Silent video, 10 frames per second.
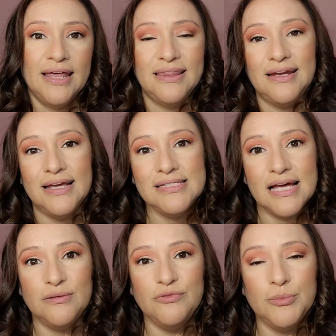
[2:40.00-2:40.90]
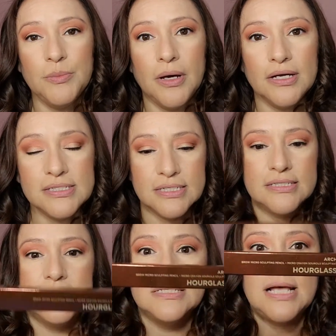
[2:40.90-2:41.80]
The next item from the box is
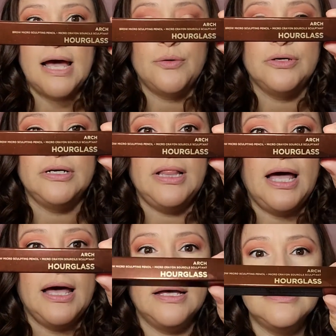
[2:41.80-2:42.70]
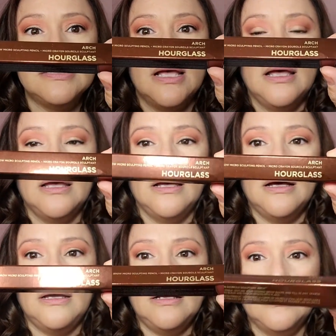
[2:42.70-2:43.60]
this Hourglass
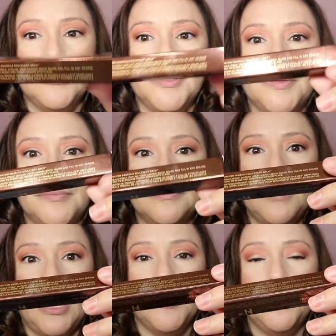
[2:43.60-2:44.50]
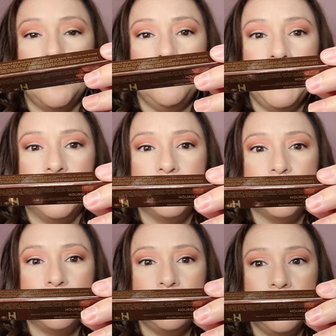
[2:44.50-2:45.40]
eyebrow
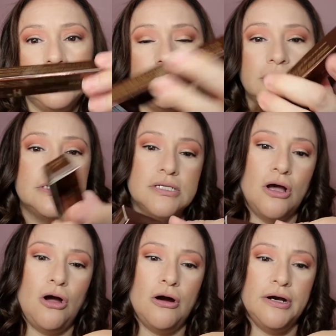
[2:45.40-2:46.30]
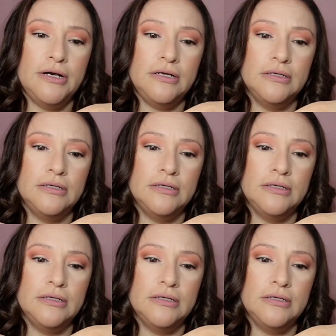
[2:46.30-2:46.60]
pencil, and it's Arcbro